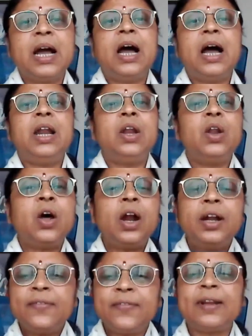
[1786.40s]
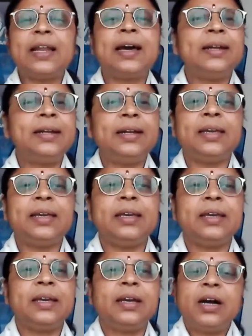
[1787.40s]
A lot of clarity,
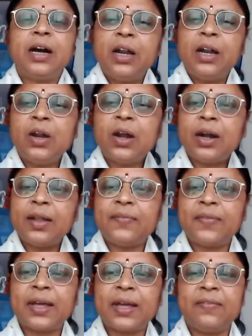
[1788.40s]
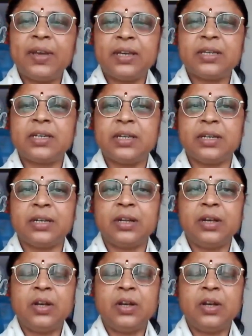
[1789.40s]
a lot of conviction